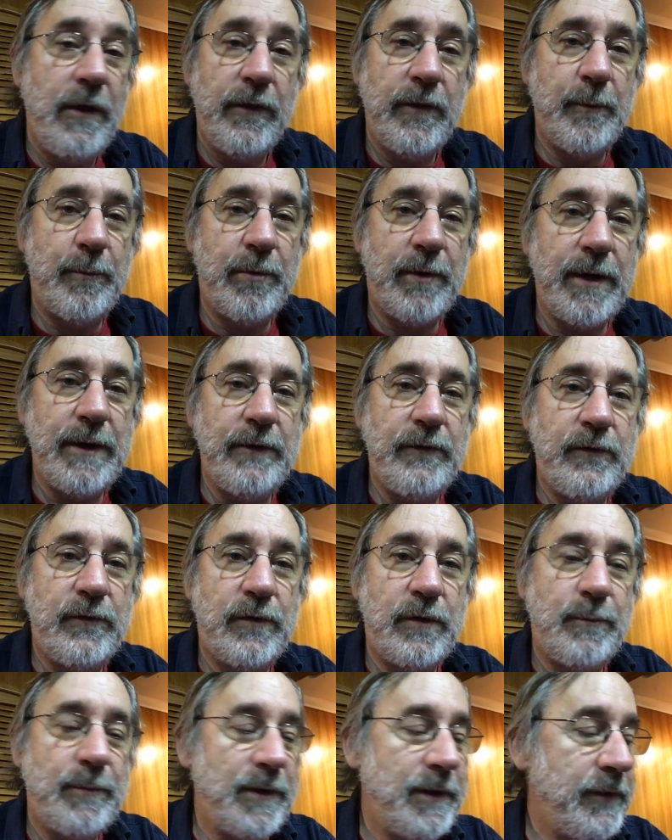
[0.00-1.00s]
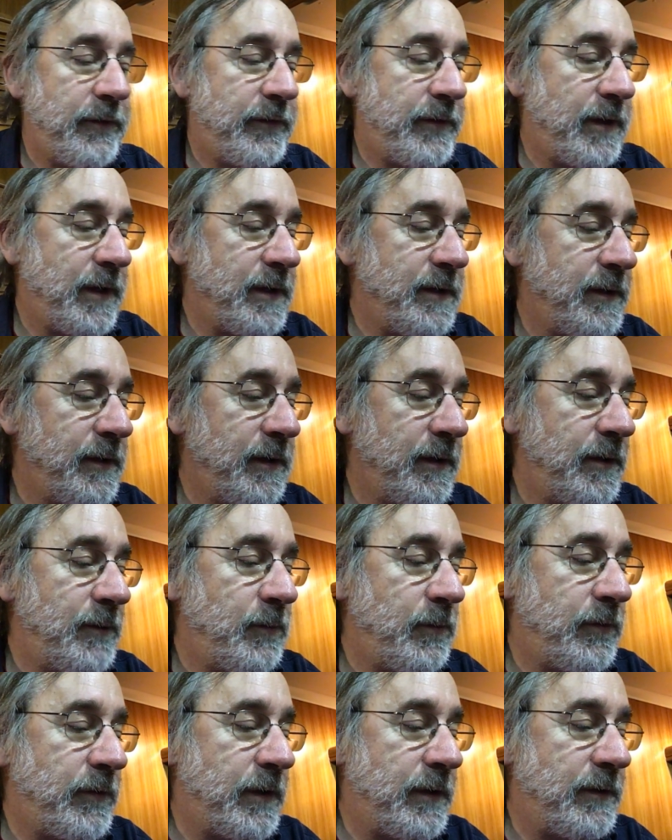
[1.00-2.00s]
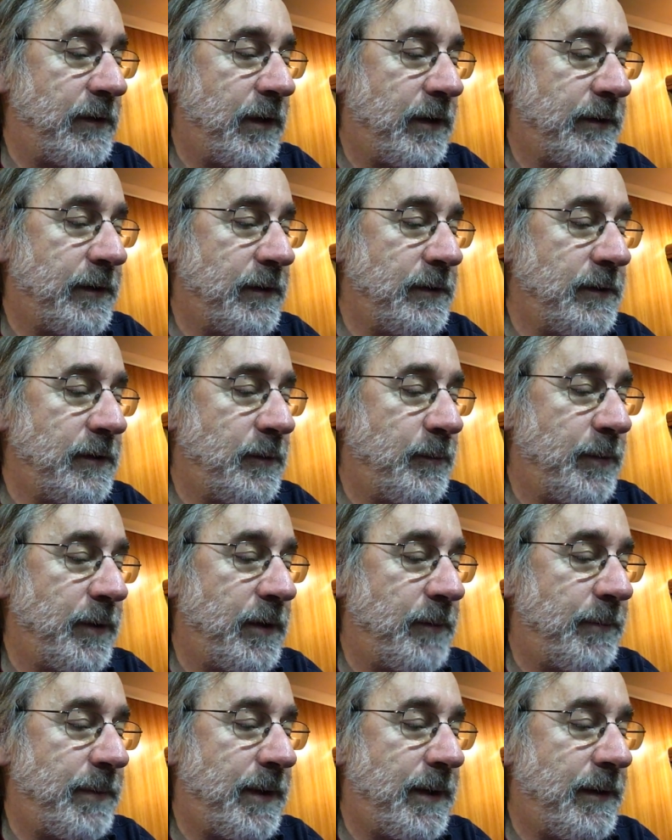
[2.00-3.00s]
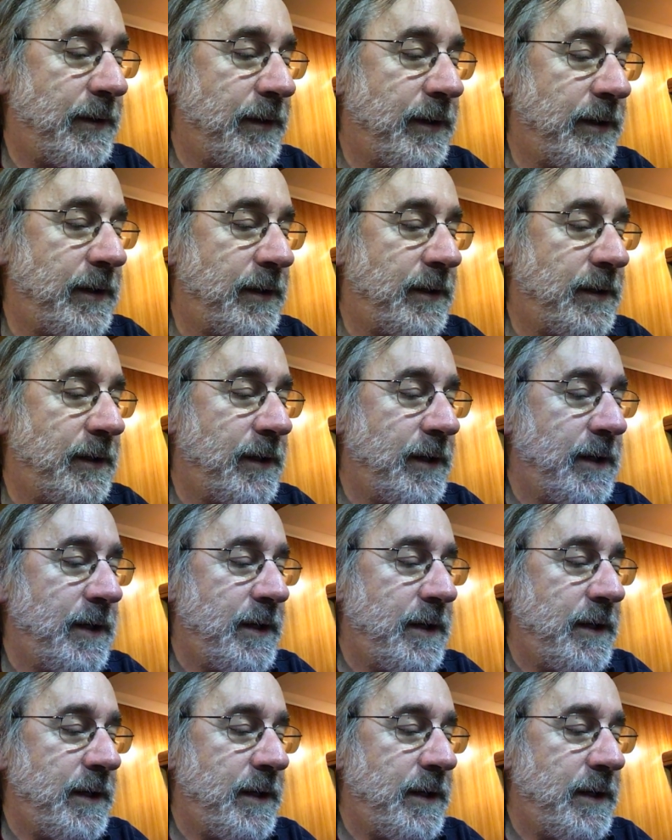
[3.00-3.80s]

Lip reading: The brainstorm list idea, which I talked a little bit about here.